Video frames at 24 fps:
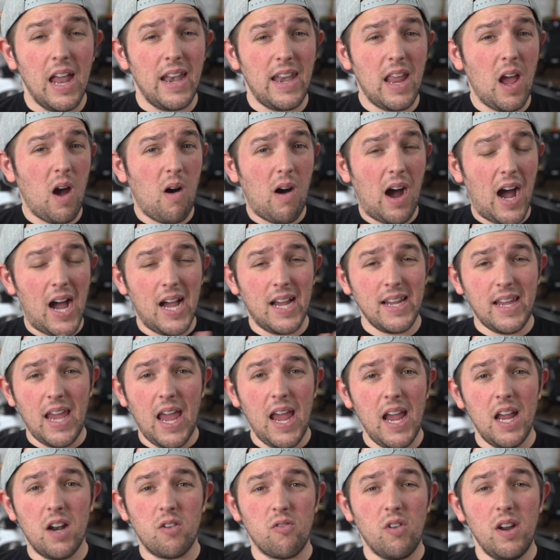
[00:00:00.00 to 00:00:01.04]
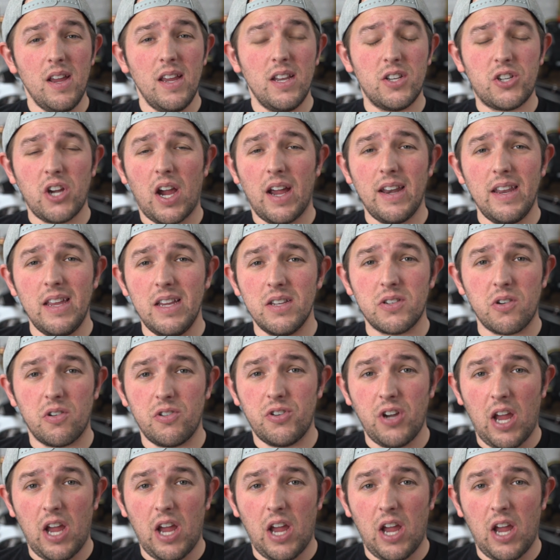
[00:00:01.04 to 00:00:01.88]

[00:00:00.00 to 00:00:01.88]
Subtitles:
Now, I can't read Chinese or